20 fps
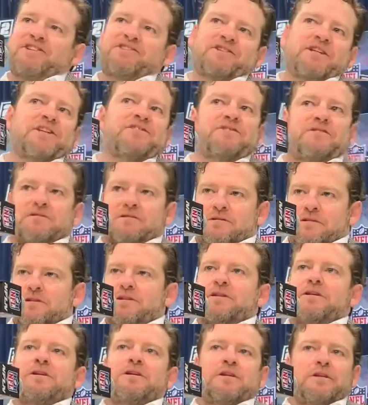It's, it's
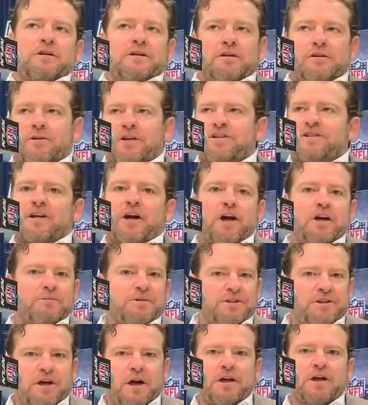you get tired of
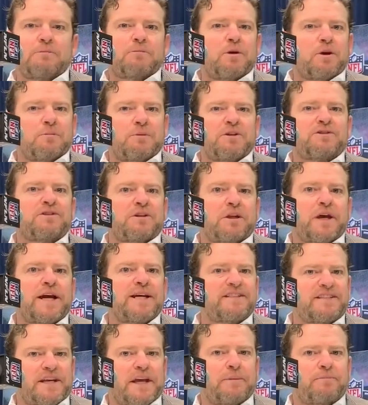me talking about it, but it's a
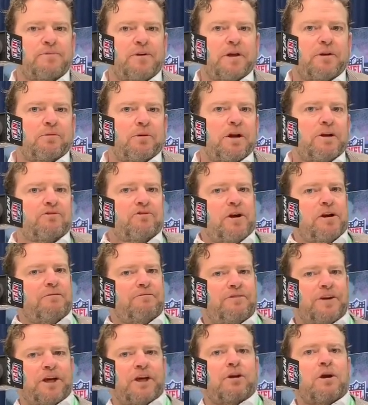landscape thing, right? Trying to
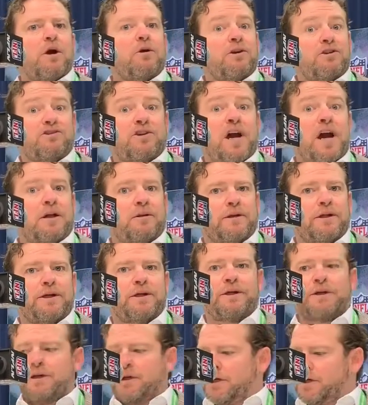figure out
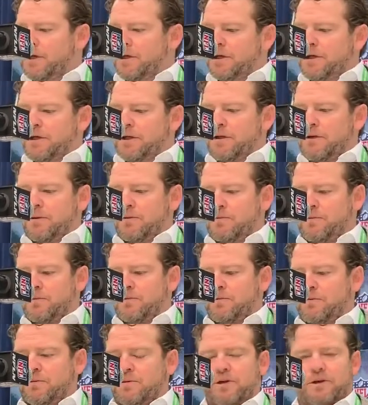exactly, you
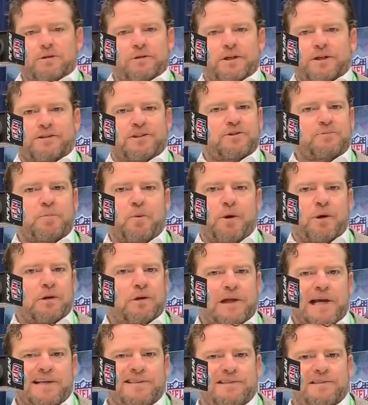know, like at this
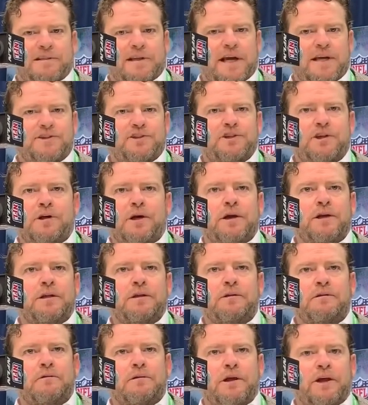point last last year, I
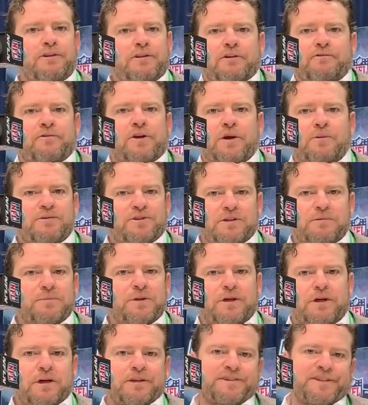didn't, I thought Frank was going
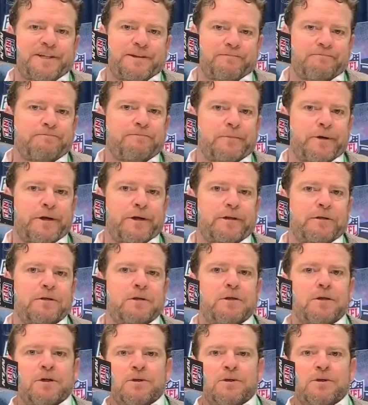to be on our team, right?